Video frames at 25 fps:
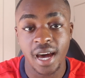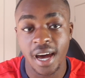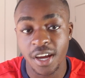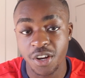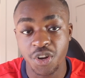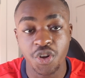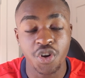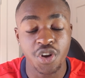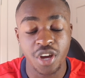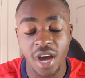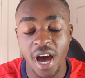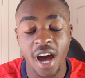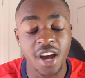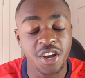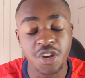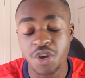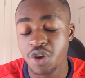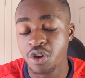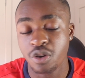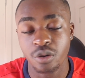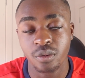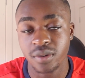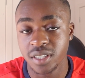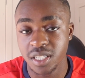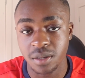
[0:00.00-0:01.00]
I
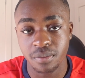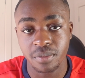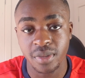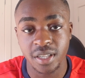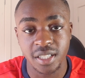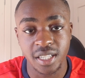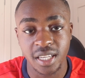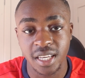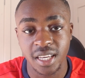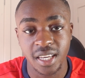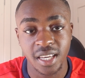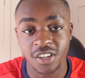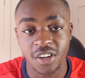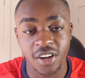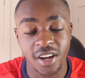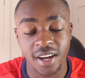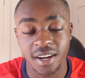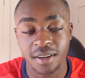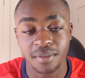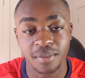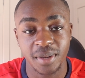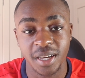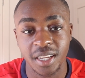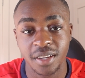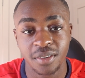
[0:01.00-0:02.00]
knew he wasn't busy, you know
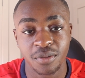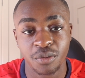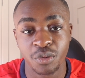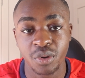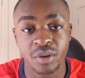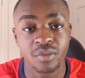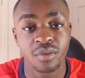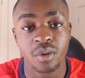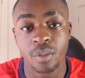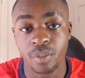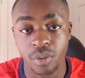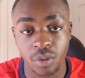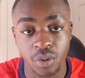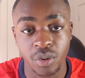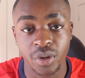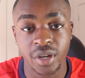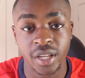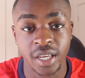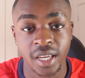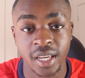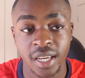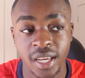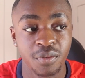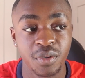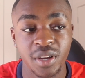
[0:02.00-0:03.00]
what I mean? We were bored.